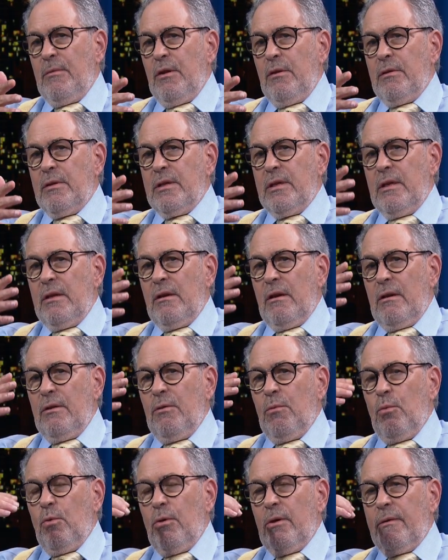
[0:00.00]
Do you see it on
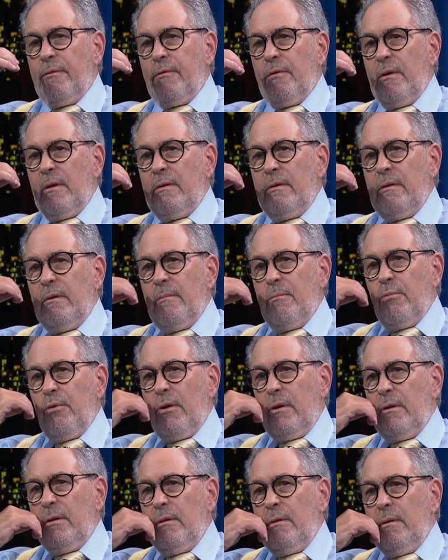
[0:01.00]
the waterfront in
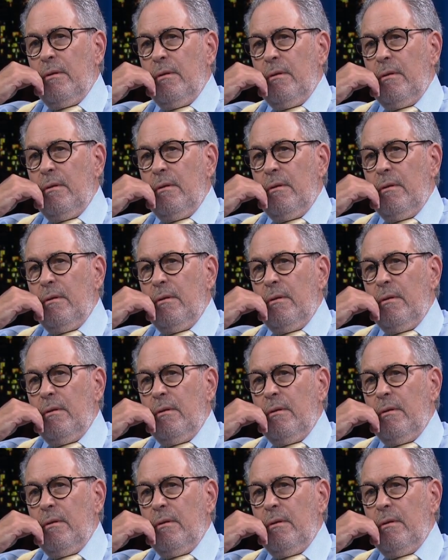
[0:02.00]
Brooklyn?